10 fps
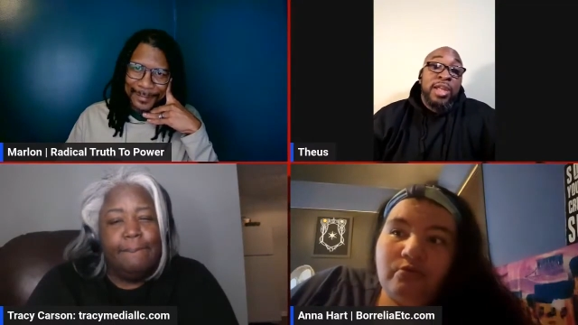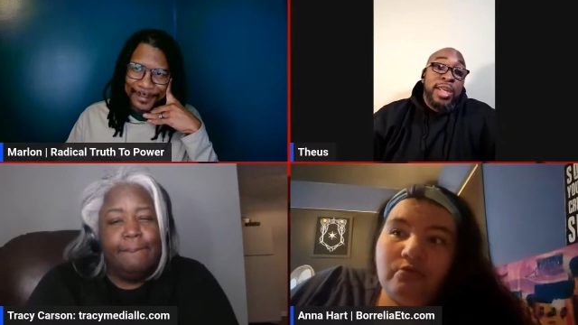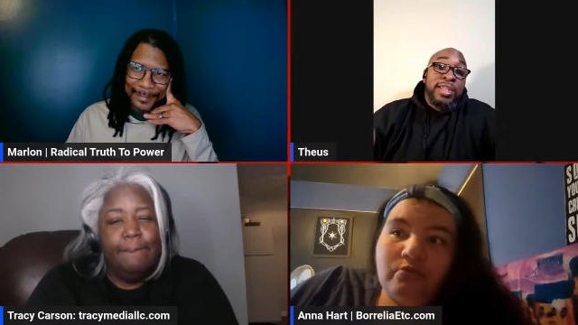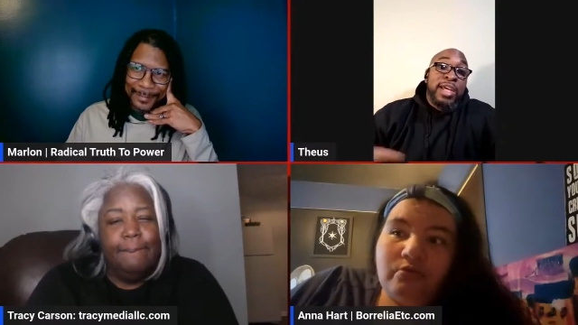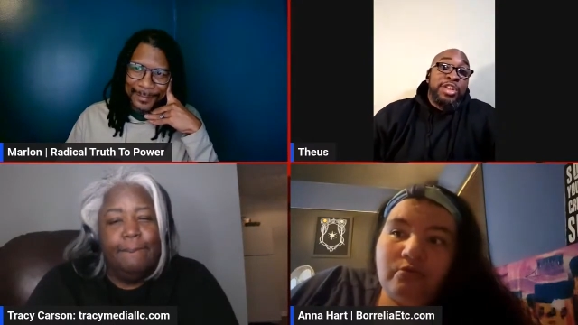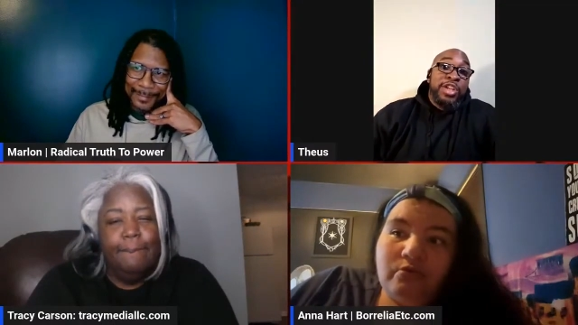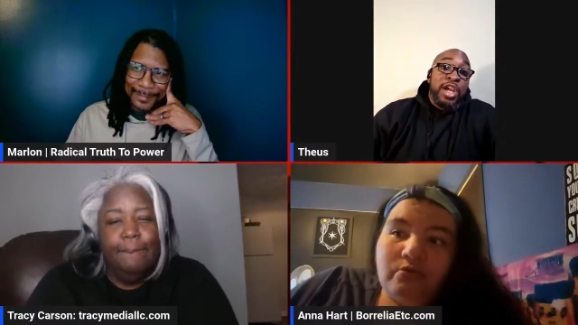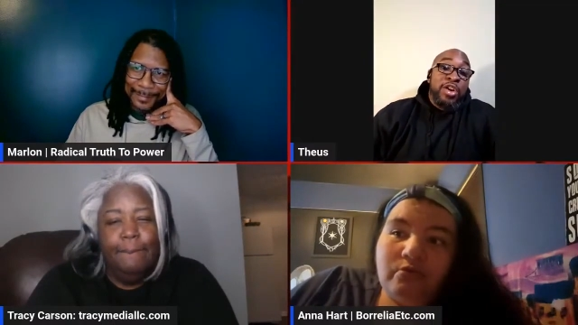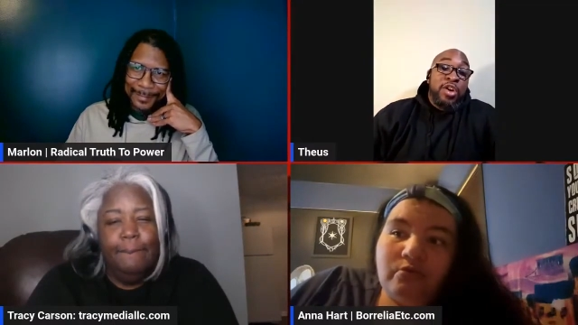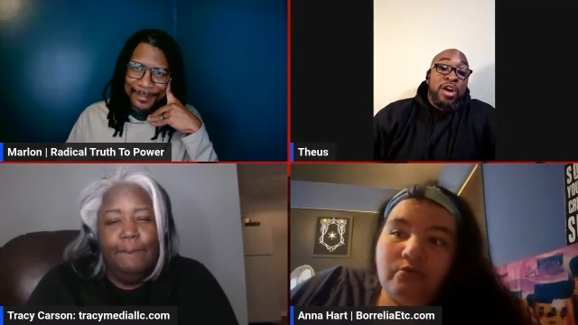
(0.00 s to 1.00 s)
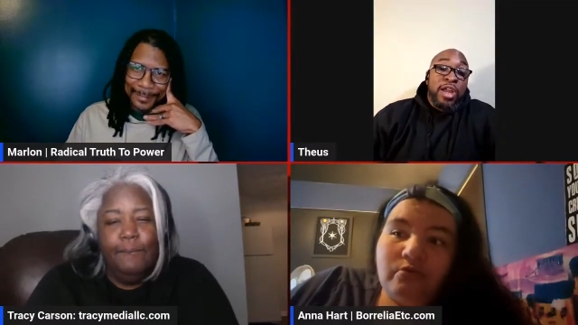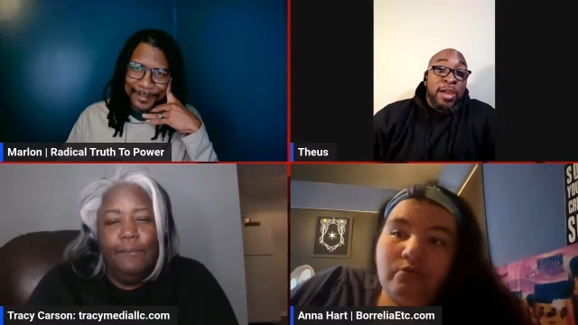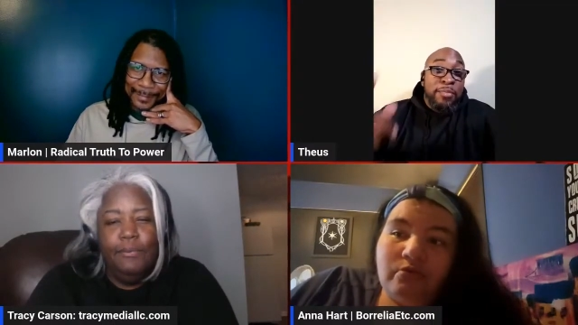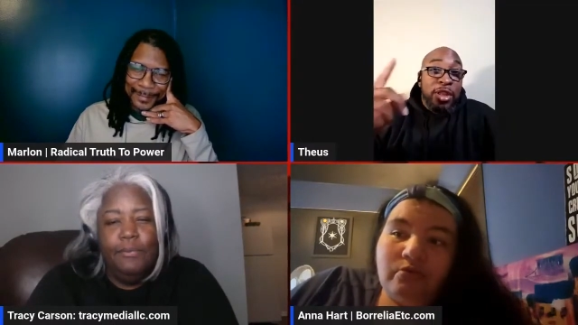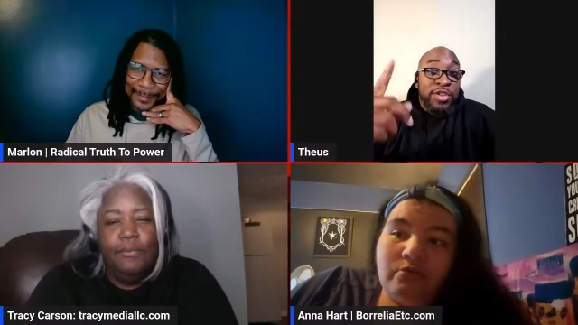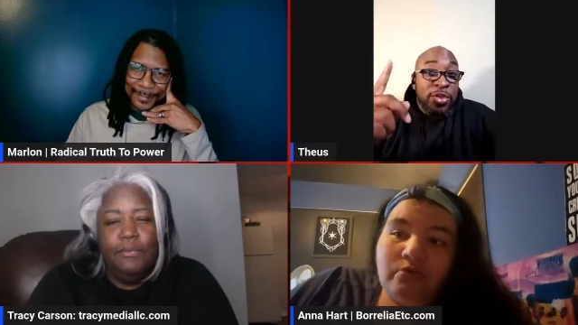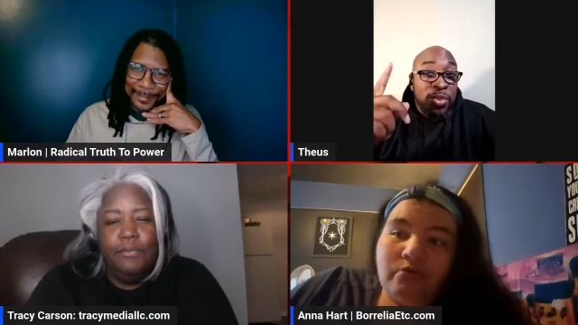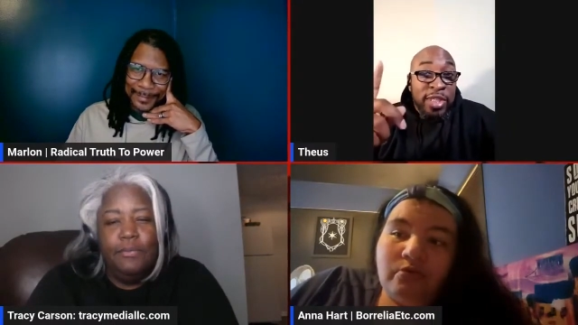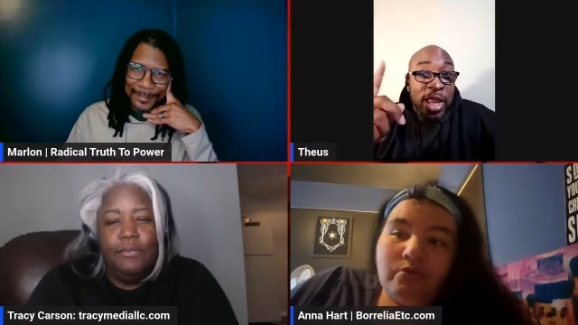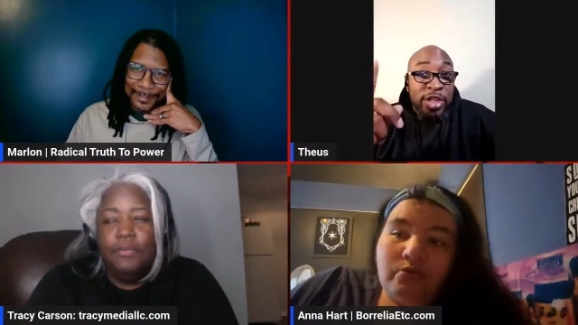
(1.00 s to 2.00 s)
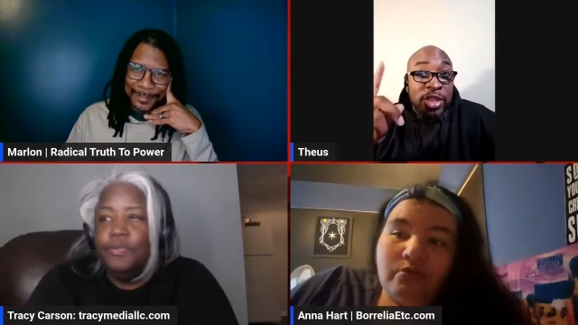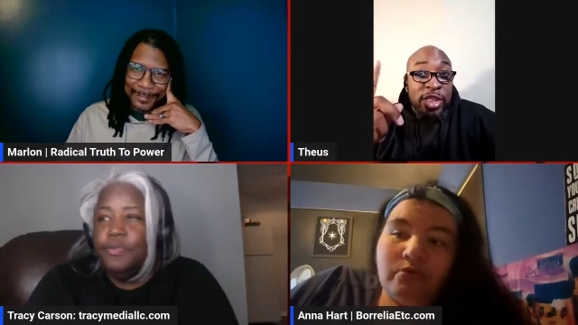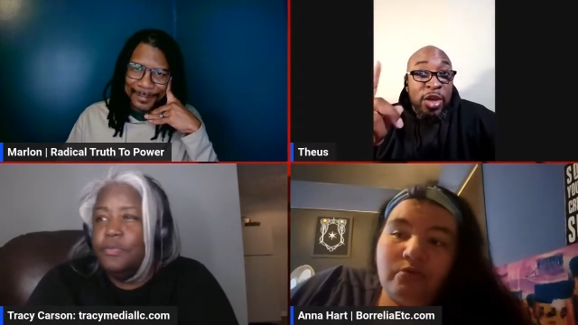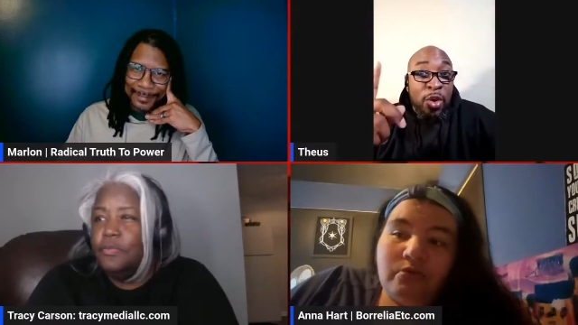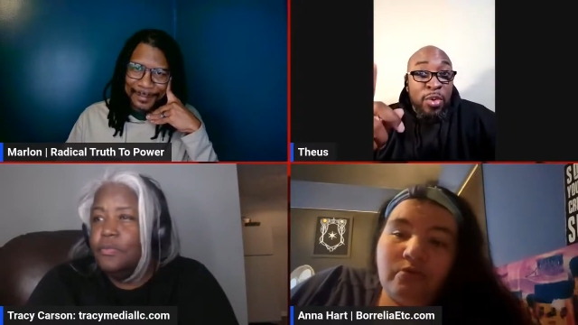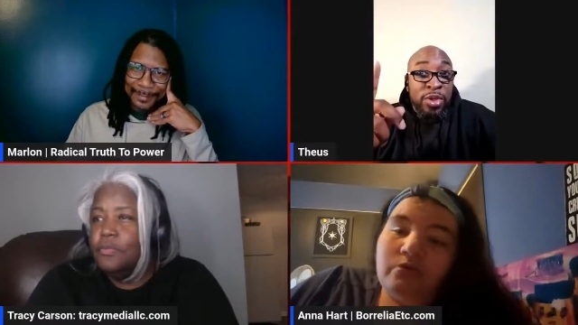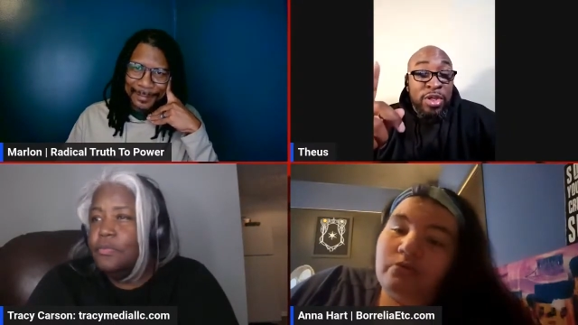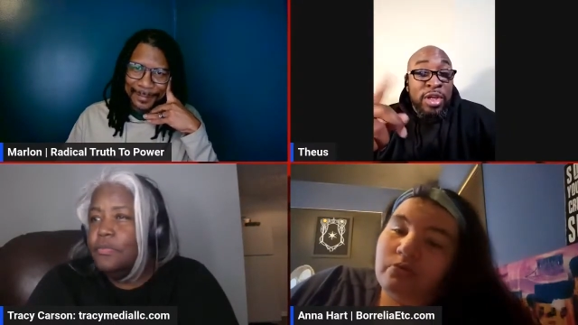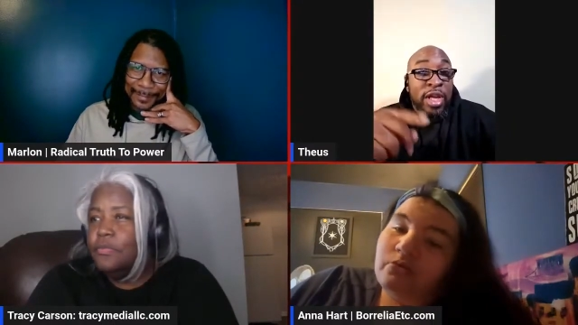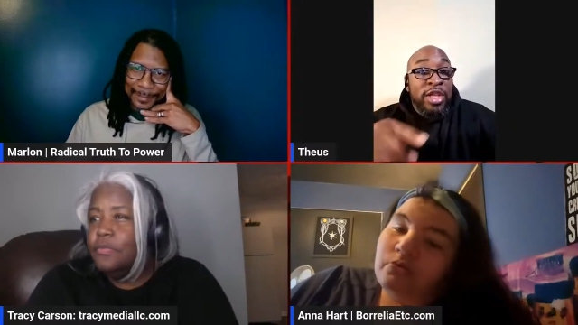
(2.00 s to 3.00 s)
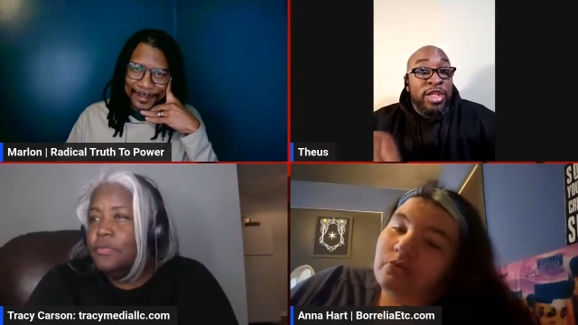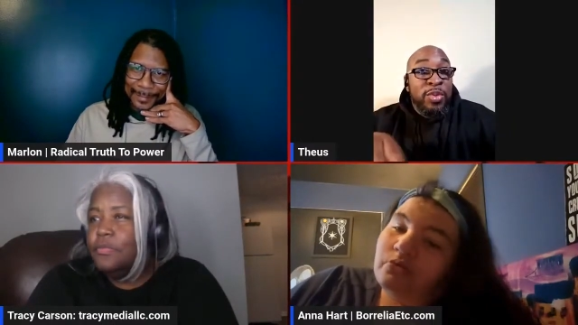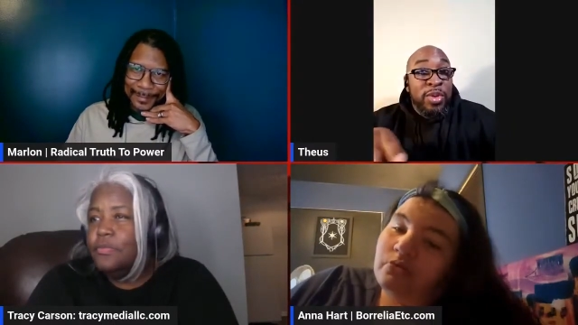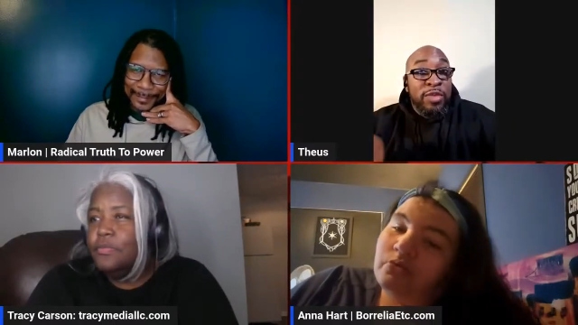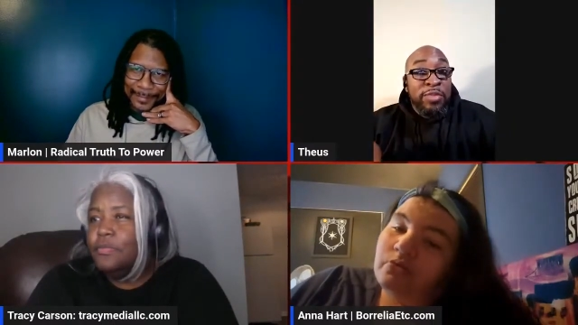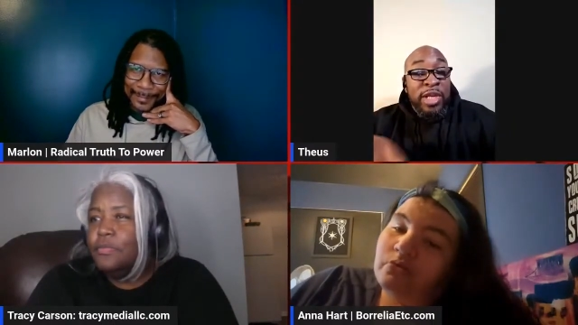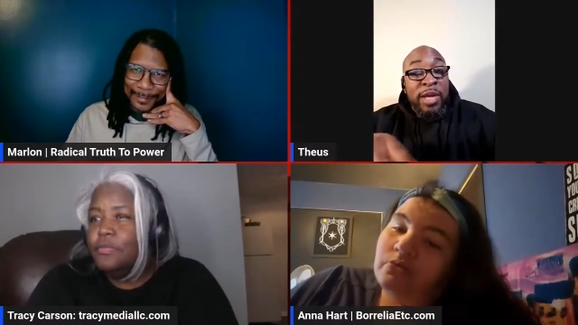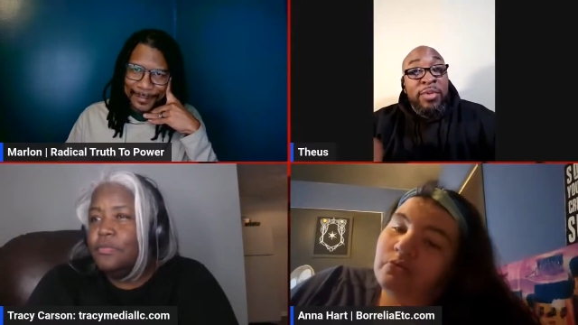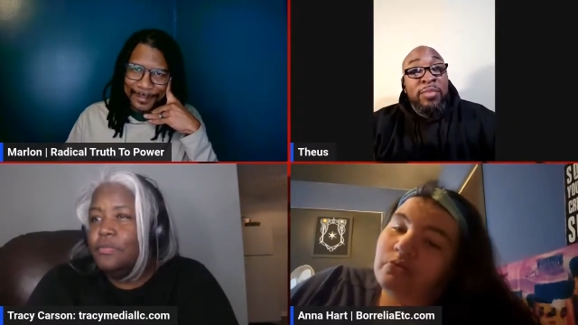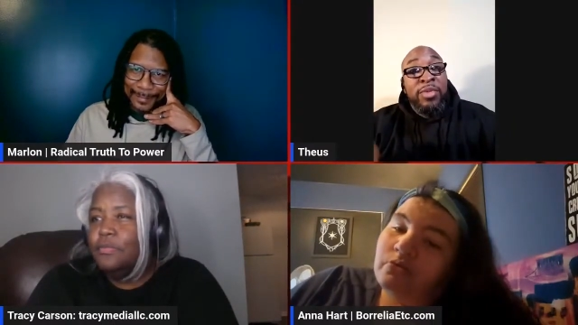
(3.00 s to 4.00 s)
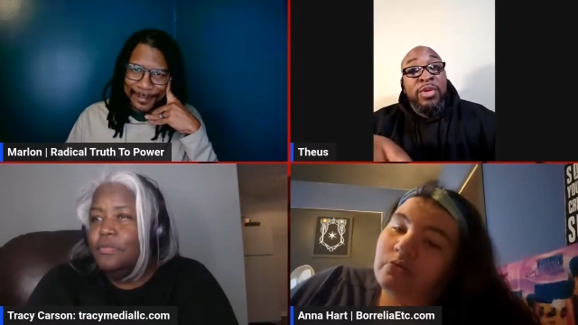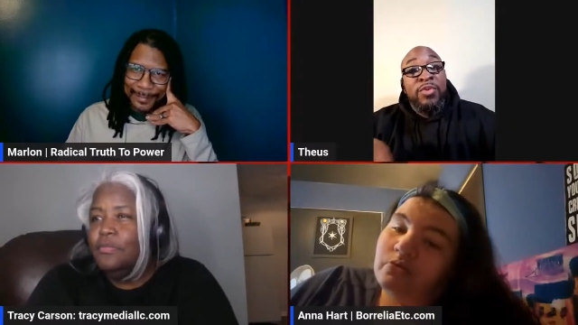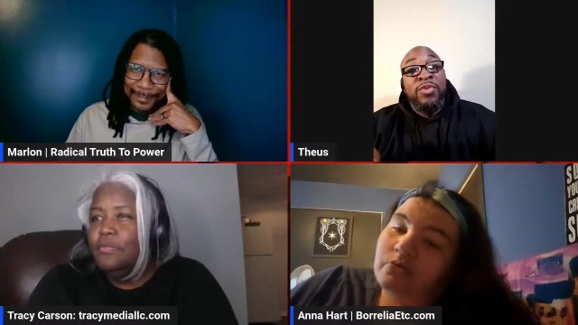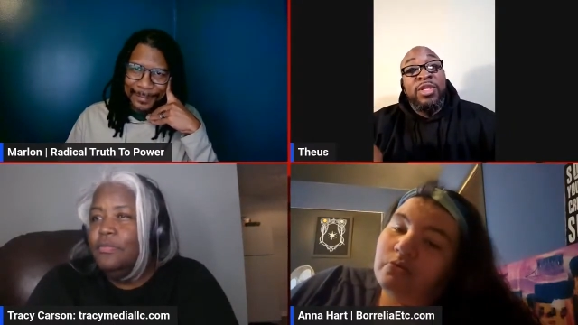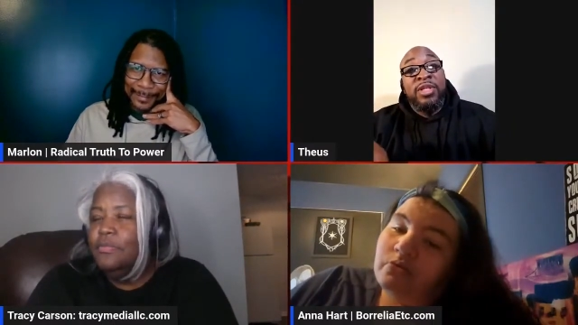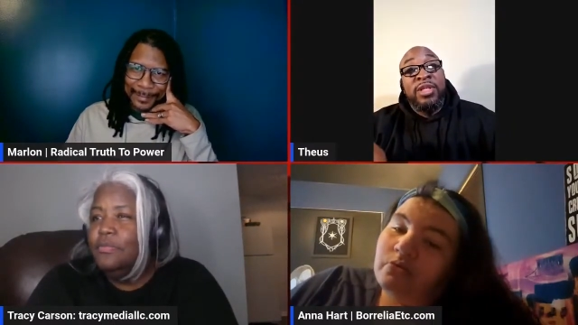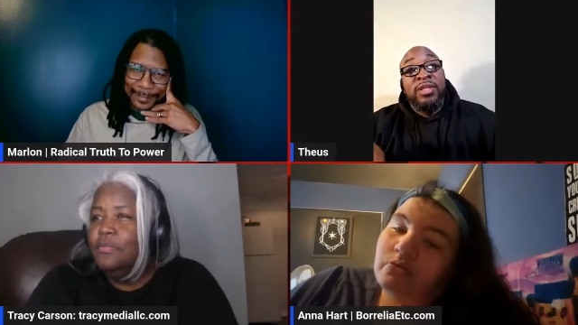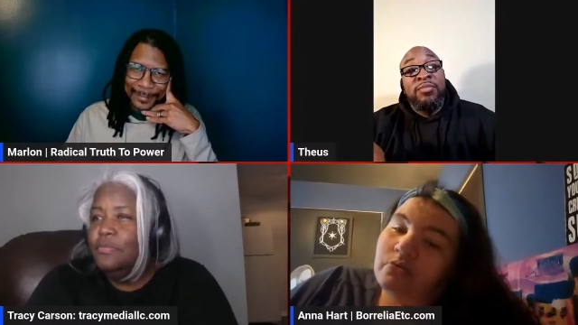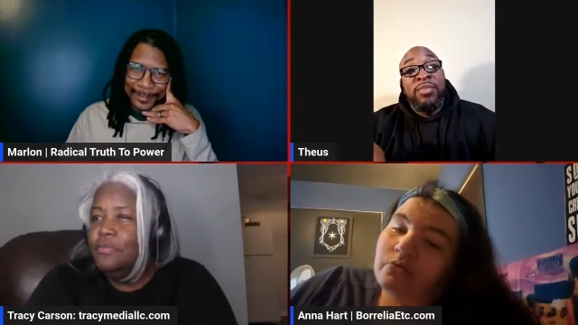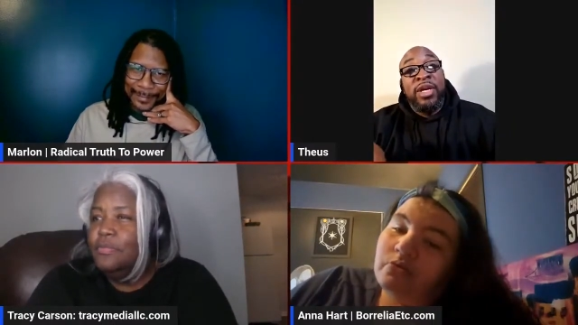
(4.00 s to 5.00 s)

Speaker 1: That's how she got caught. But if she was actually older, she would have been able to maneuver the system